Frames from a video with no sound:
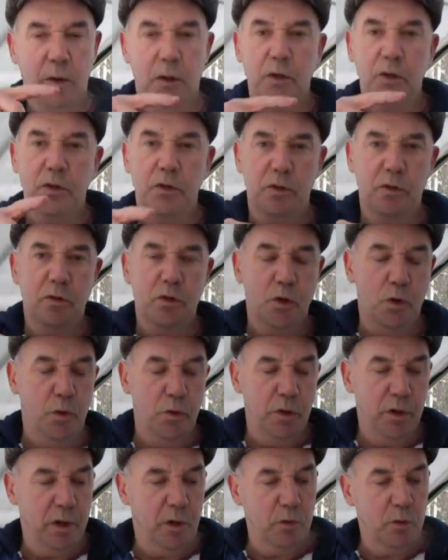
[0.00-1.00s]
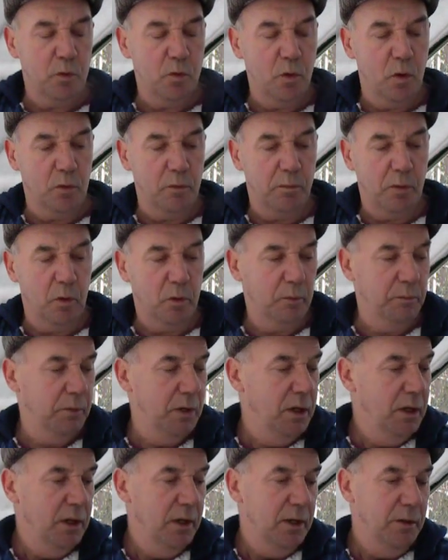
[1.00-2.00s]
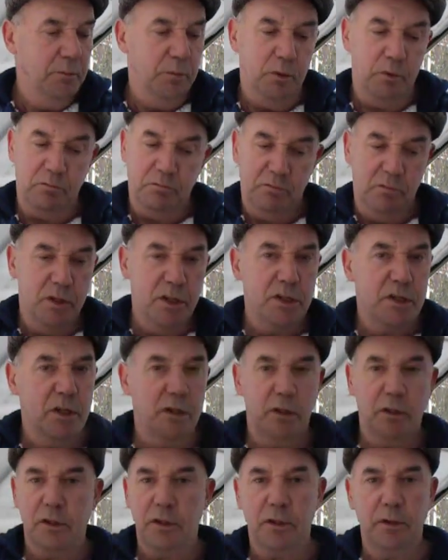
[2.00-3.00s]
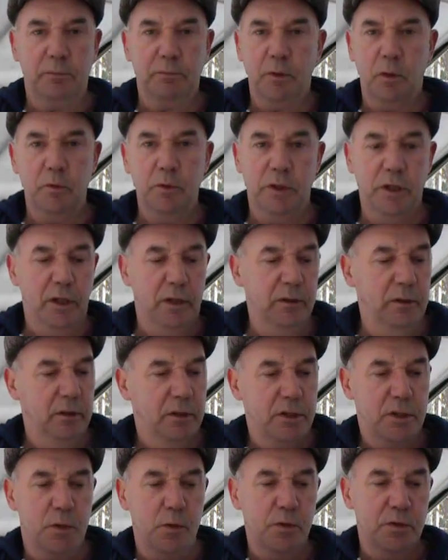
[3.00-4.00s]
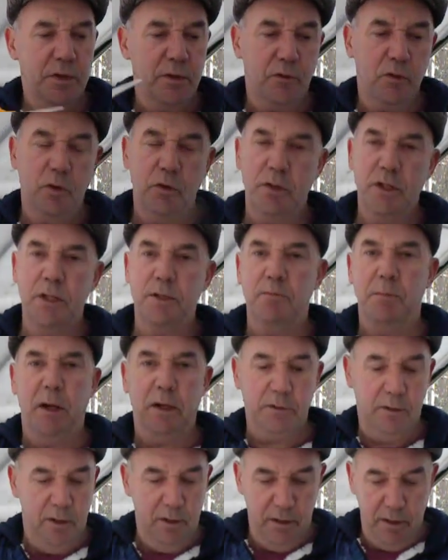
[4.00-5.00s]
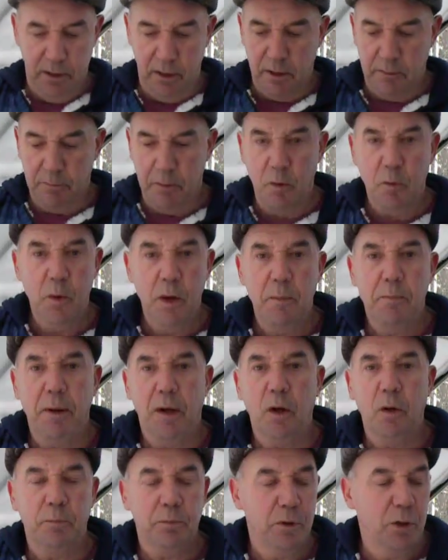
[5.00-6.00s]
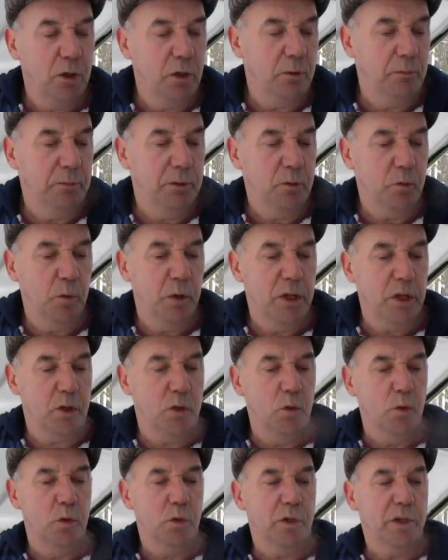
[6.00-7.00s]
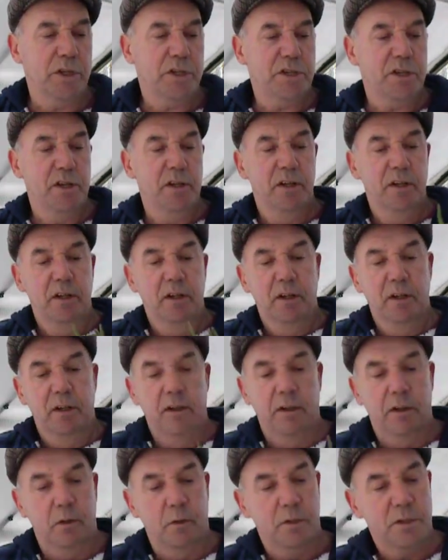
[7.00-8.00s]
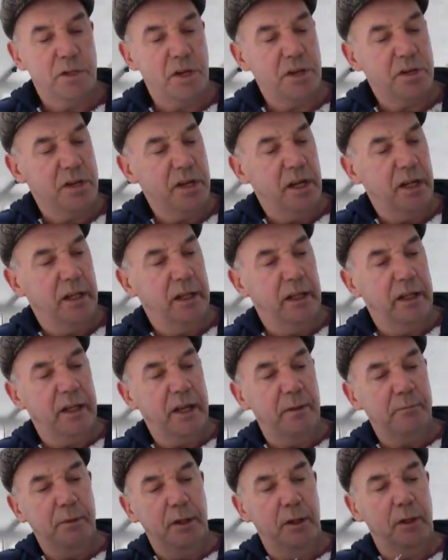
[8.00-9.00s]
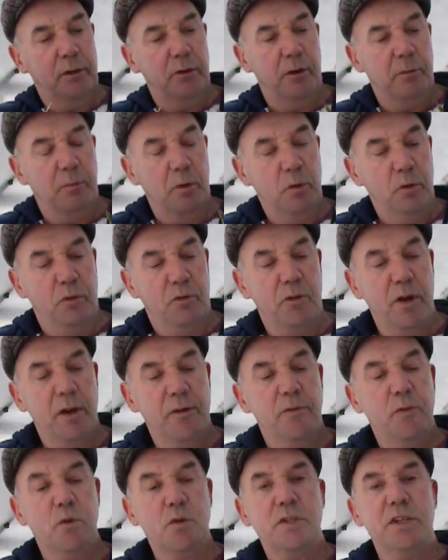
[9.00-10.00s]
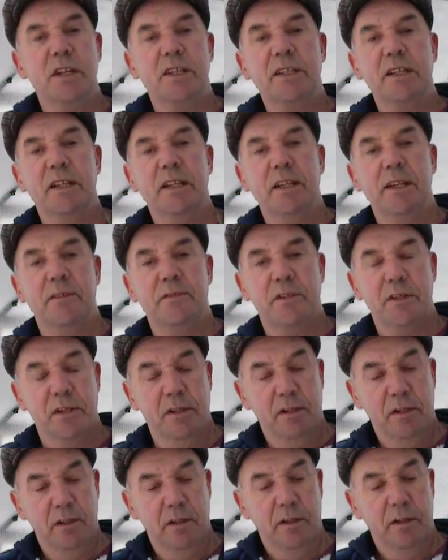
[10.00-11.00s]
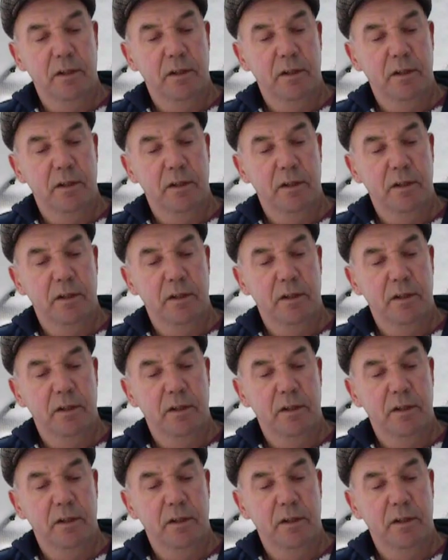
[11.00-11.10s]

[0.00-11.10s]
just so I can show you how to go on about them. But these are not stuff down here. As soon as I've cut these back, they'll be way back up to the allotment where the cold is. Now, as I say, I like to get me under about 3 or 4 sets of leaves,